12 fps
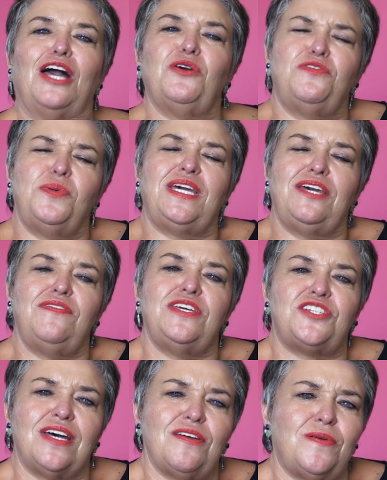If we give
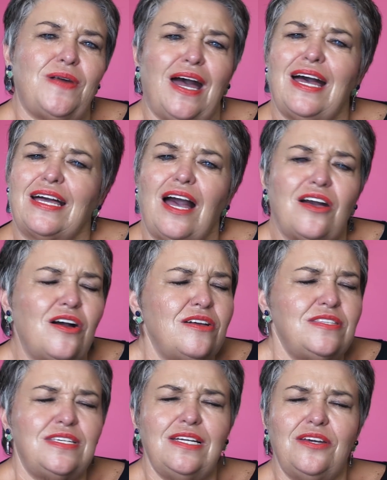each other a hug, I
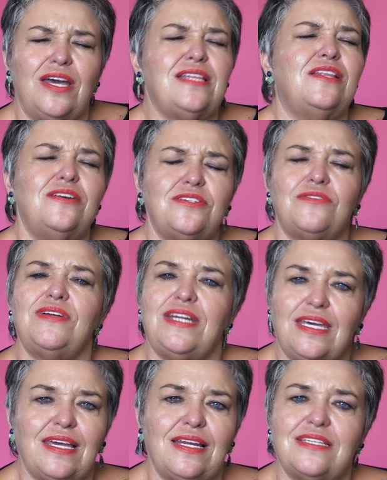can't tell you, it looks
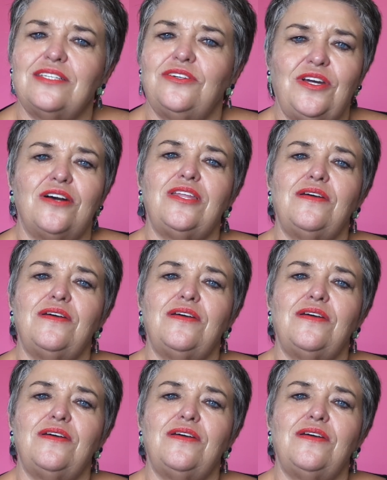ridiculous and you don't